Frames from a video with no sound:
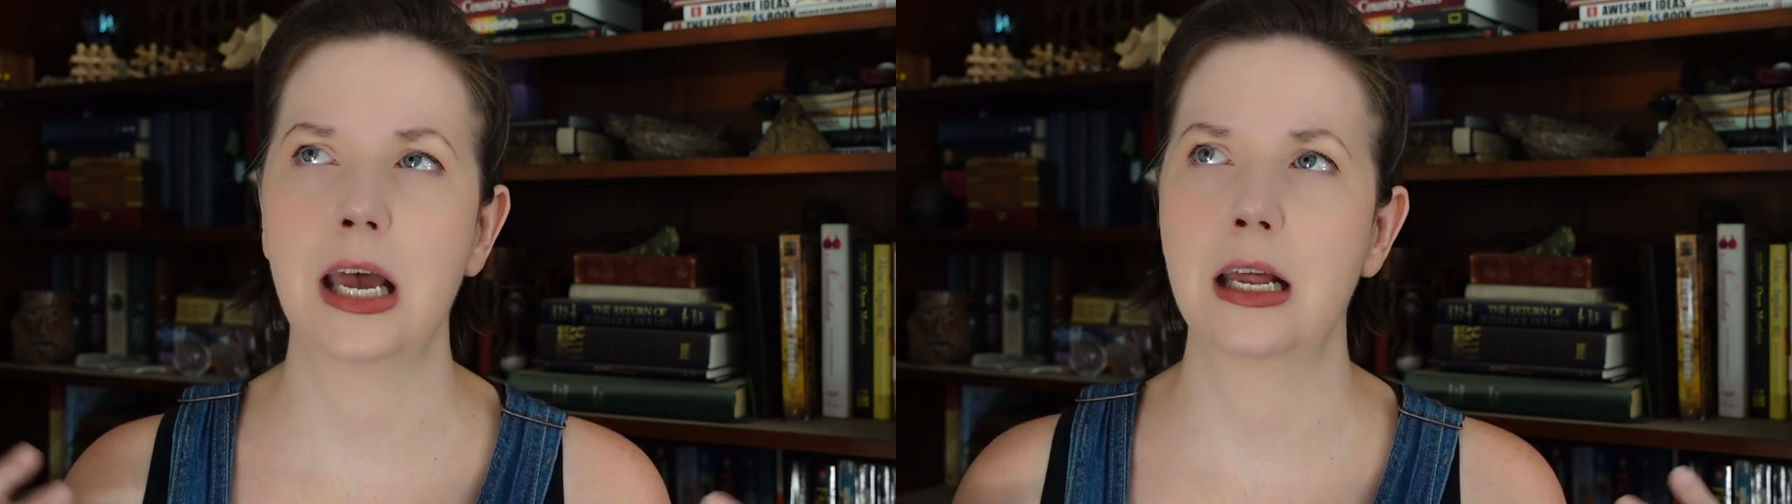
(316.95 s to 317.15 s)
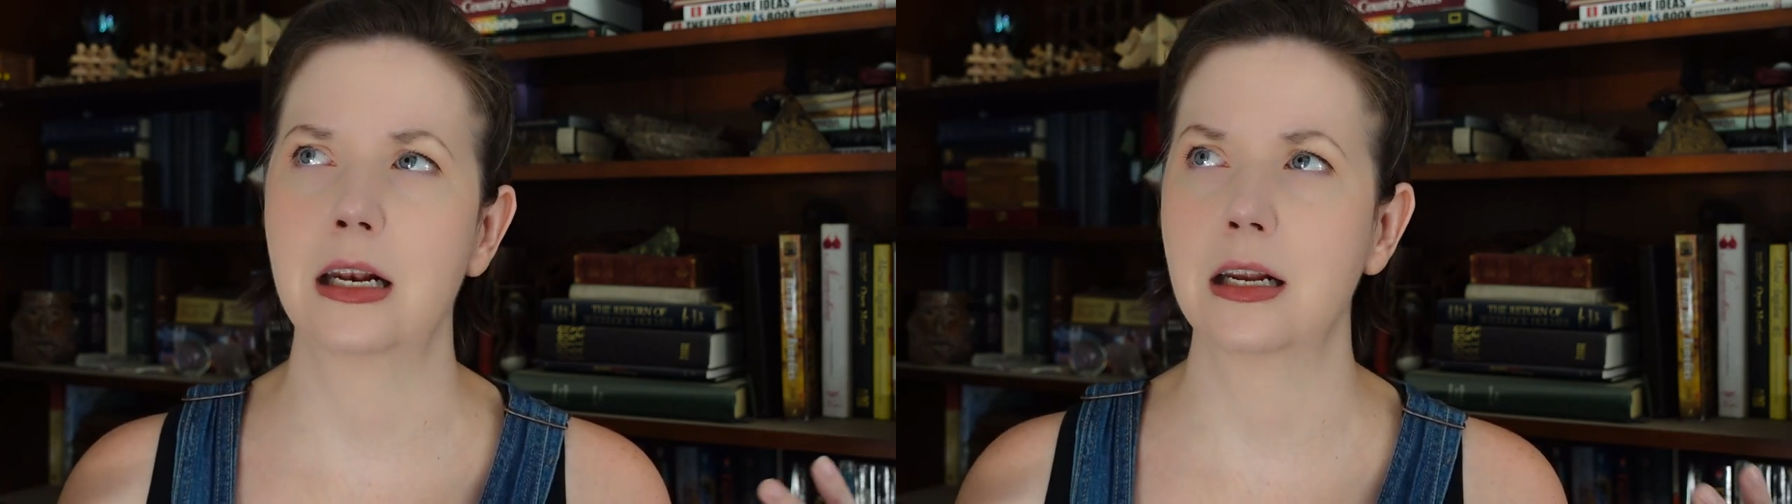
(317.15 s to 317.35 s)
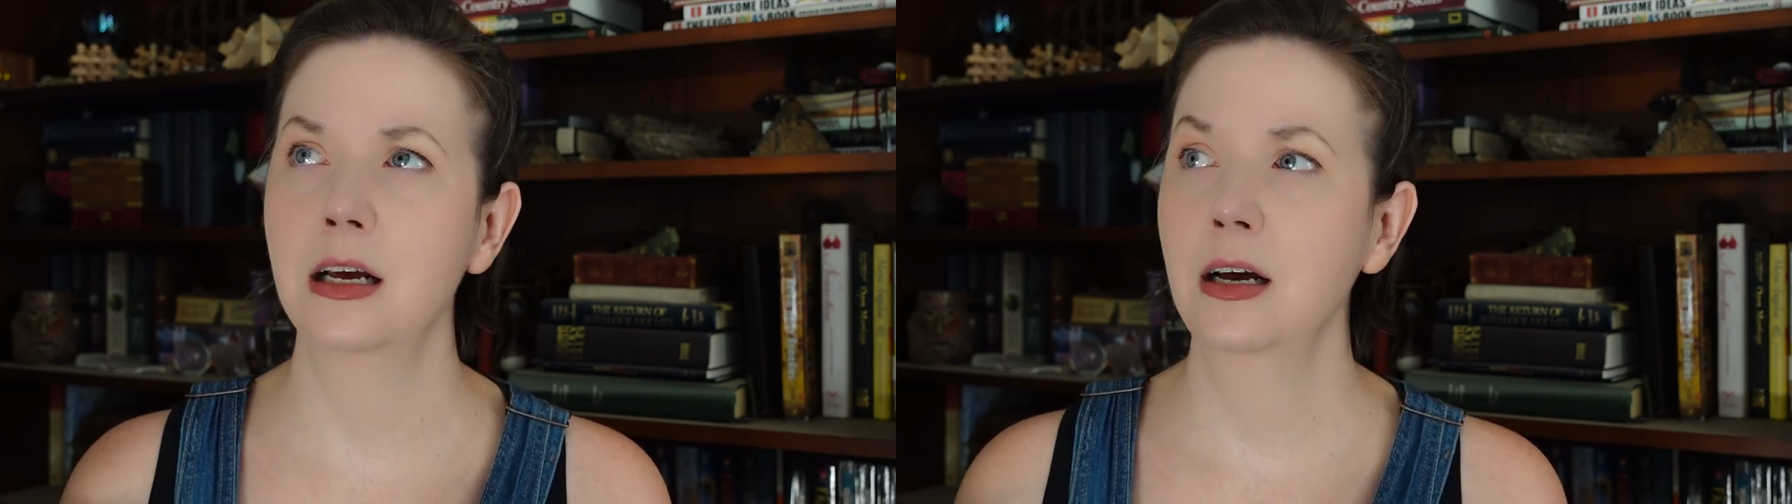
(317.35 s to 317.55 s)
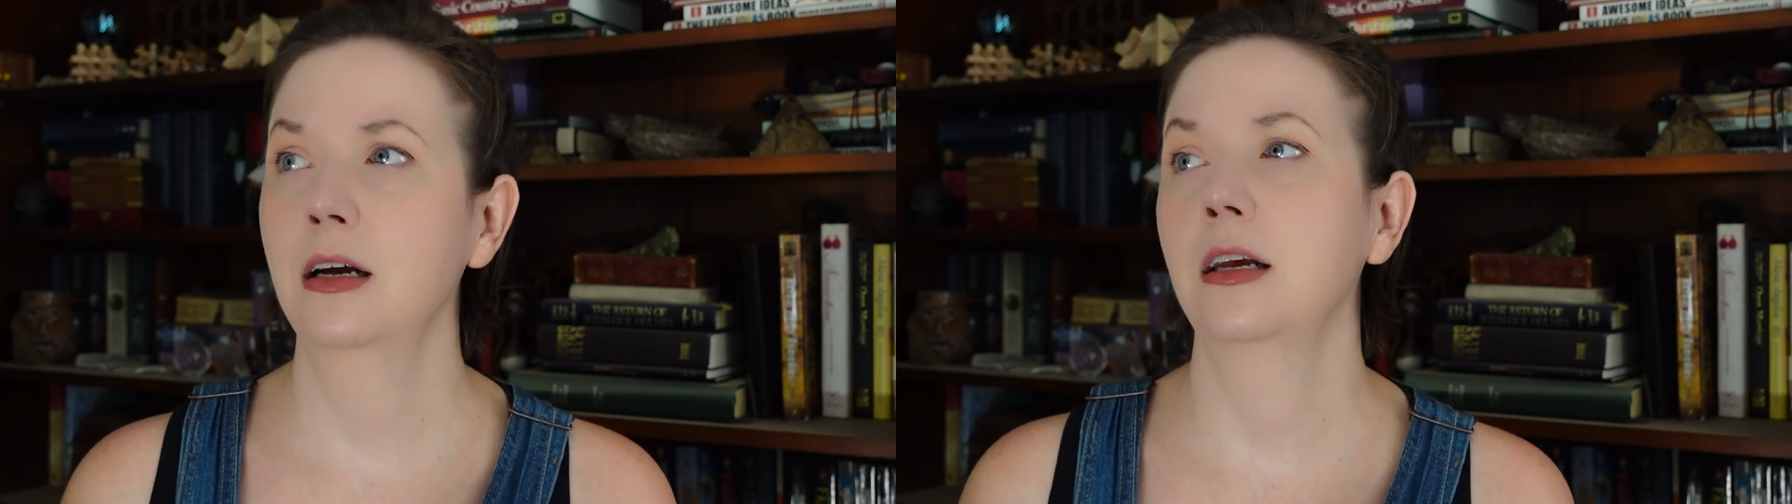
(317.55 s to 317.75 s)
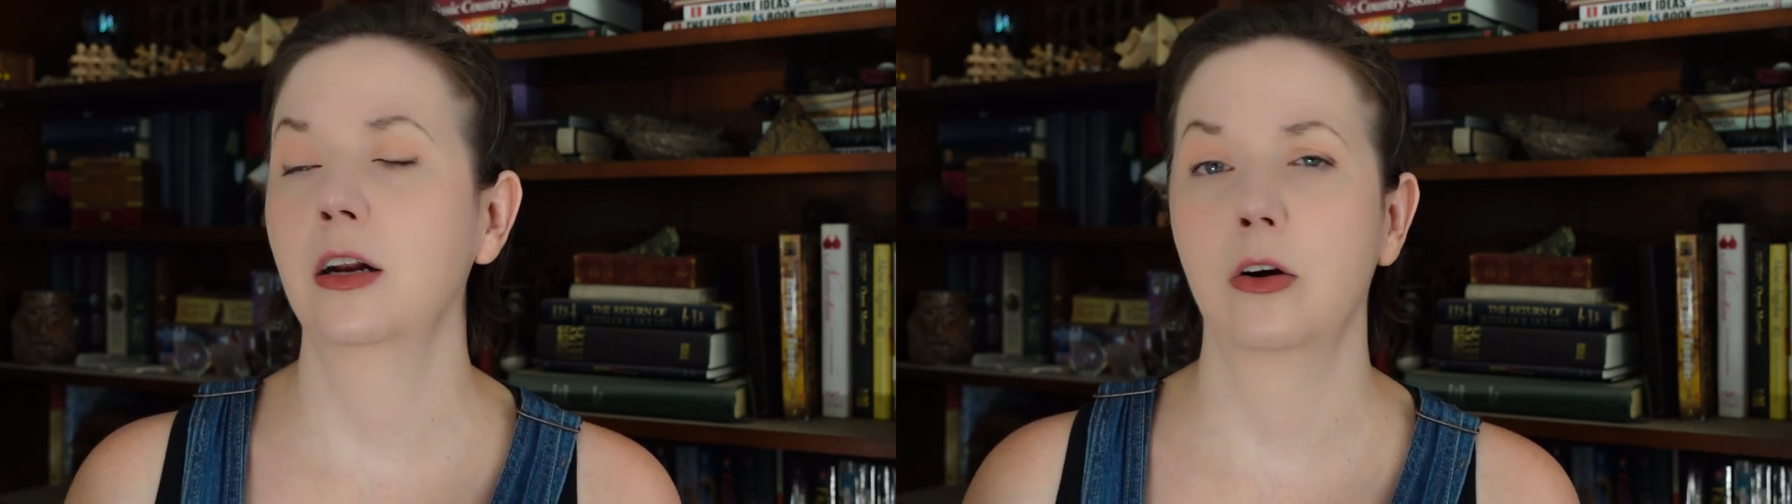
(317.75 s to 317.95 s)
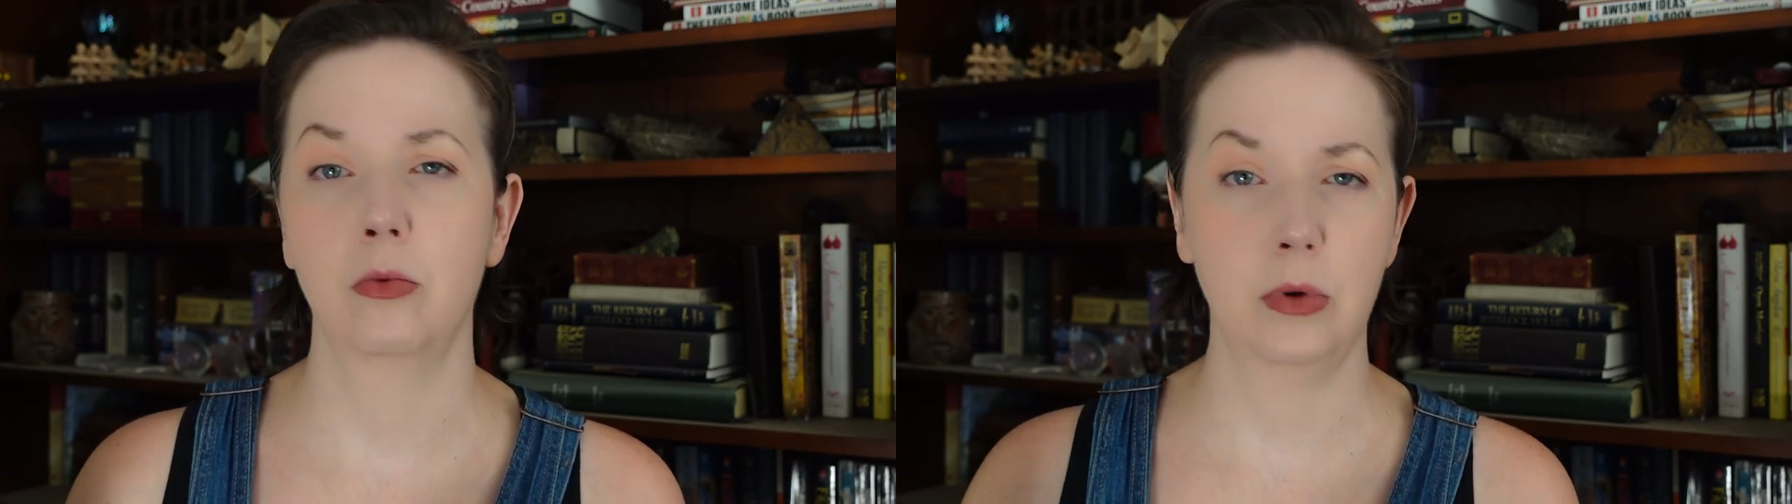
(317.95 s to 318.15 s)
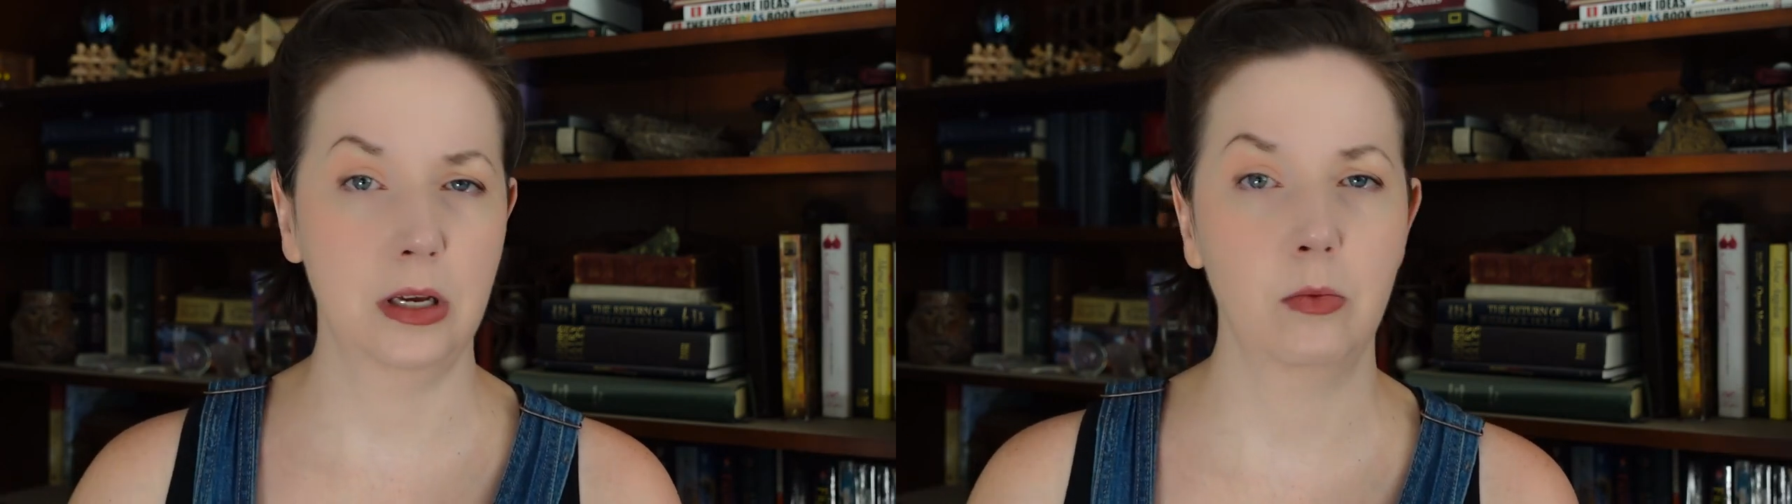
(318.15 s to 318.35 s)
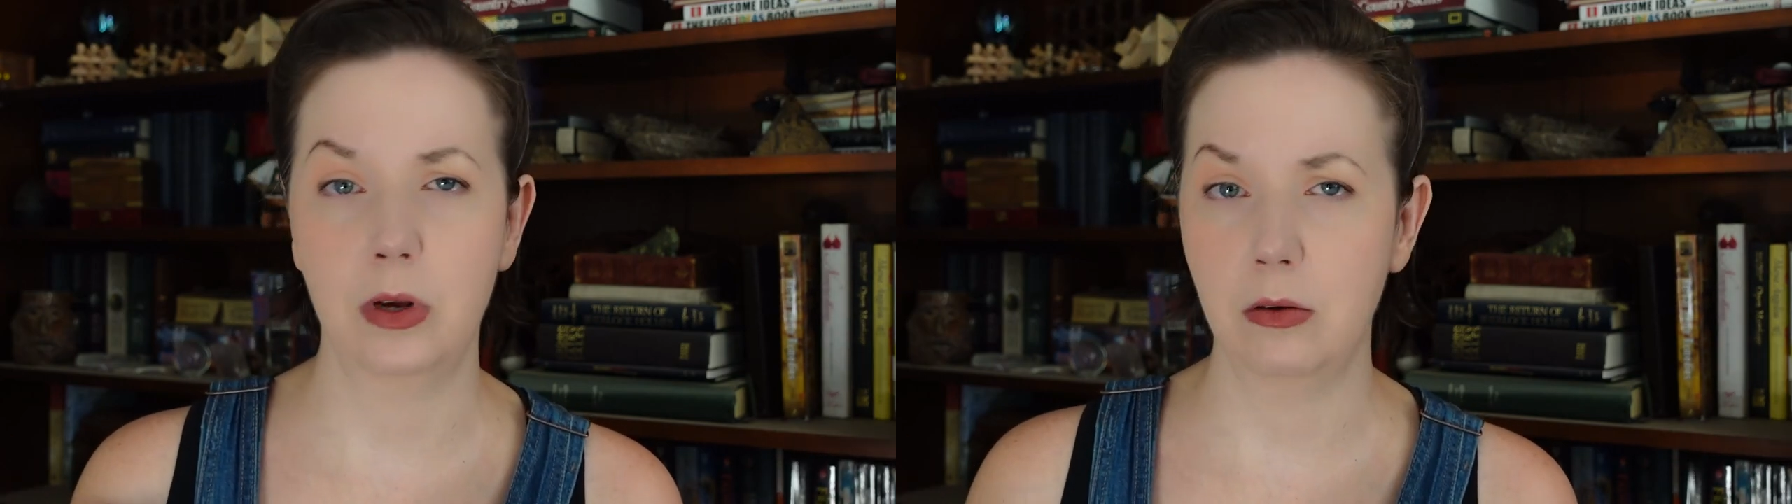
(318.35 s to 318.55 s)
and you know
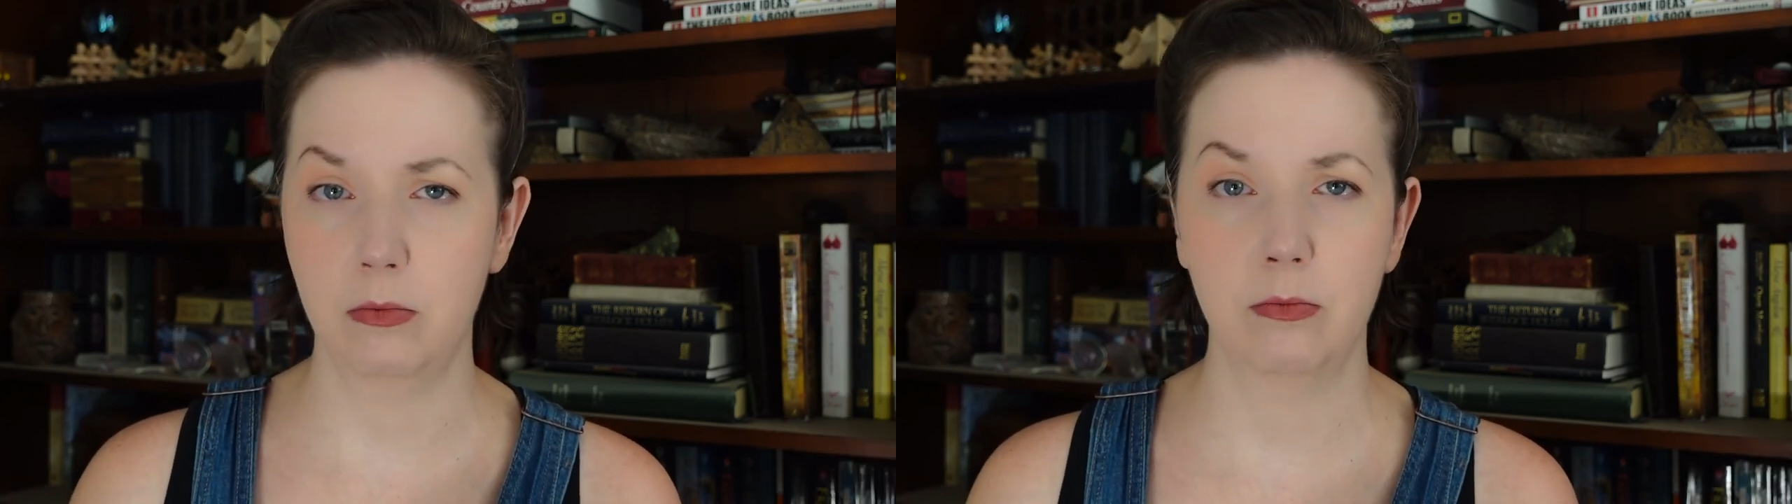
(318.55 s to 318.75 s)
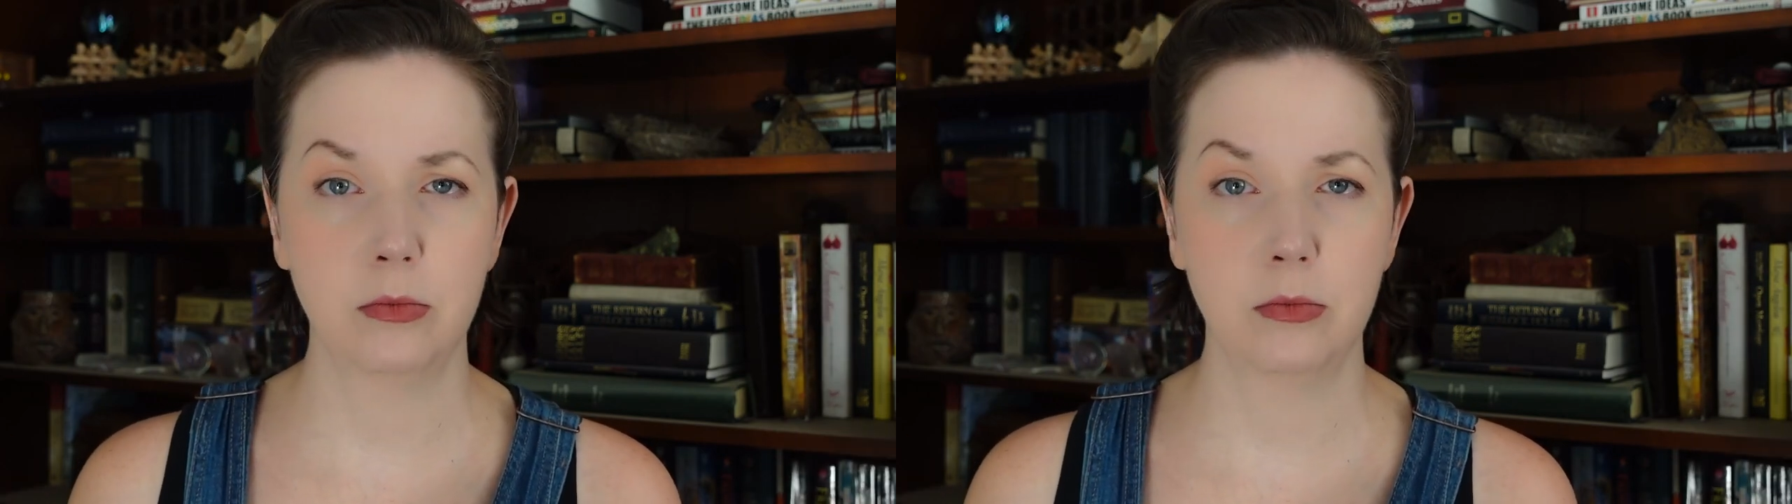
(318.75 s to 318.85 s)
we we